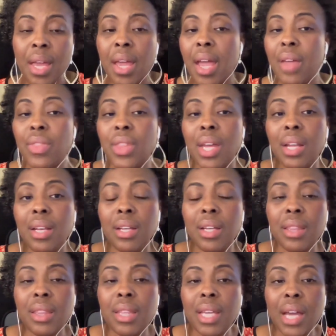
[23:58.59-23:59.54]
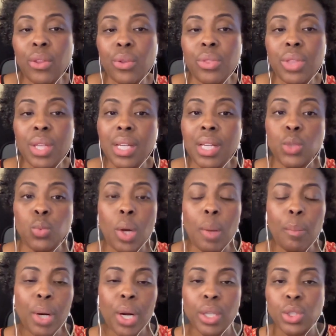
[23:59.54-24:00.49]
And then the other thing is,
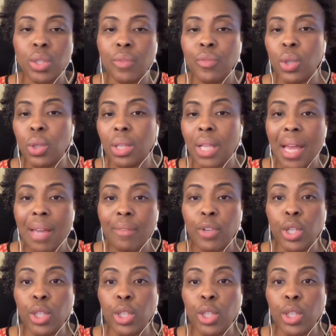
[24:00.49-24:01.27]
what parts of your life are